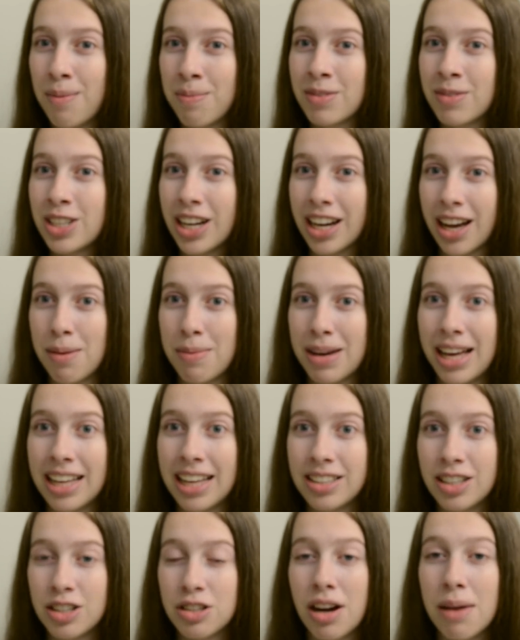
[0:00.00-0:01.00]
check out my
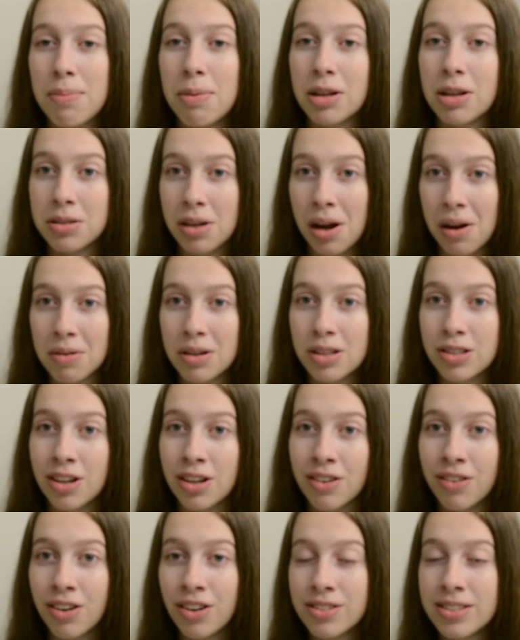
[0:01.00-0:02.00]
Etsy shop also at Rosie
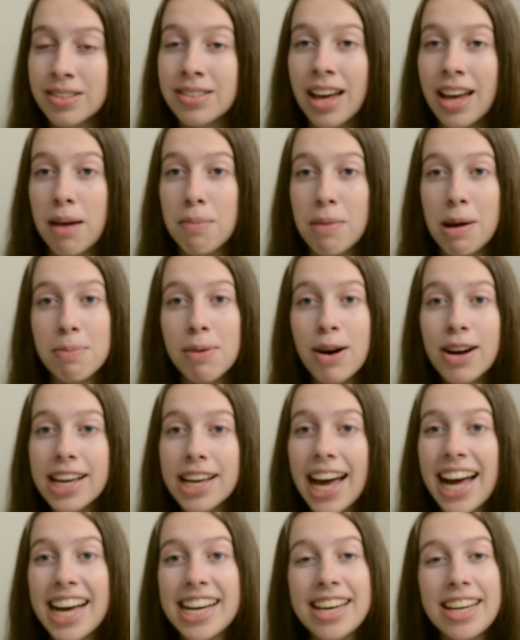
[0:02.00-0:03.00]
Revolts, and my book
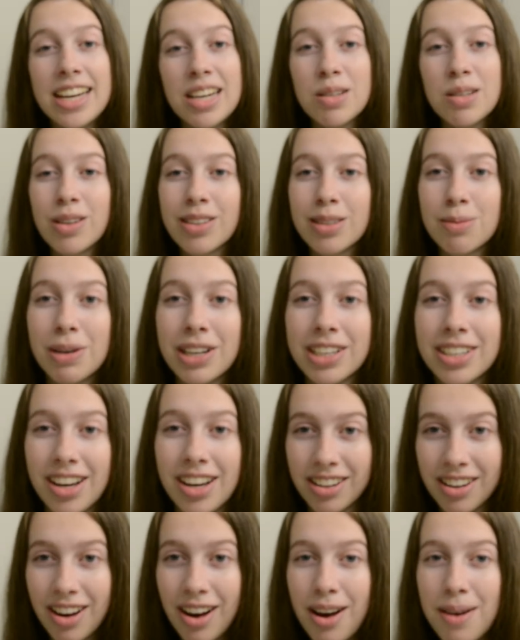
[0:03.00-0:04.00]
at
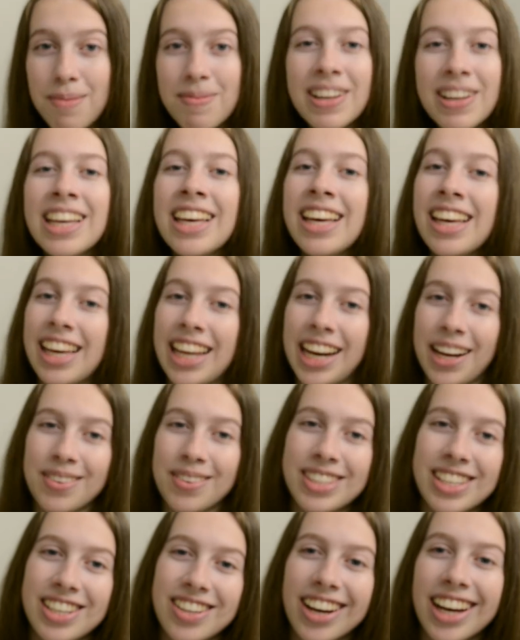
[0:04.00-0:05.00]
godotoursbook.com, and I will
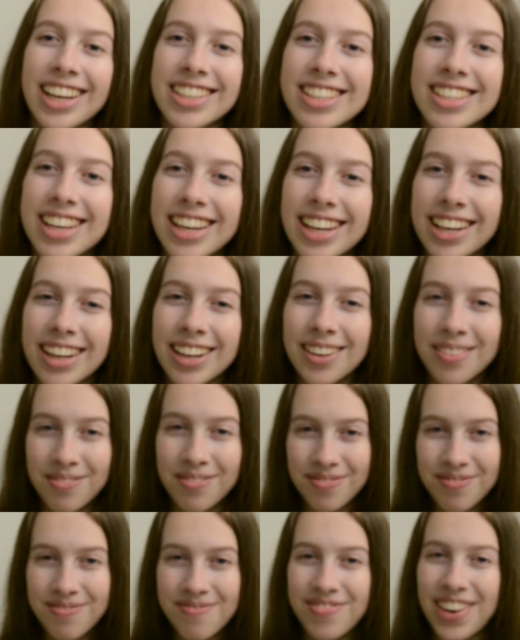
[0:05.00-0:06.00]
see you guys later.
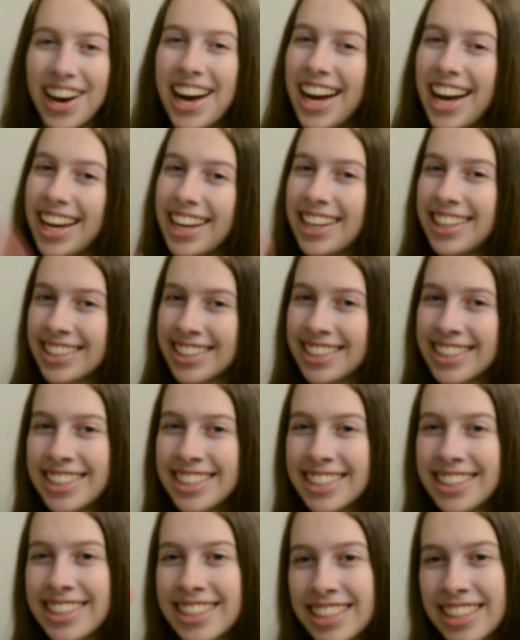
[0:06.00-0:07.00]

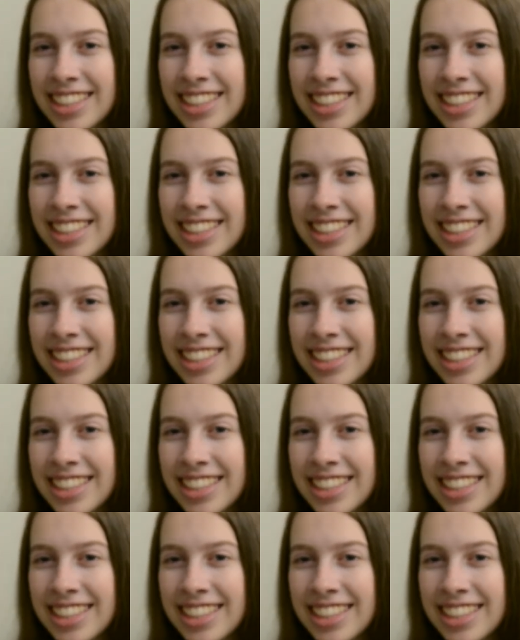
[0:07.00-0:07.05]
Bye!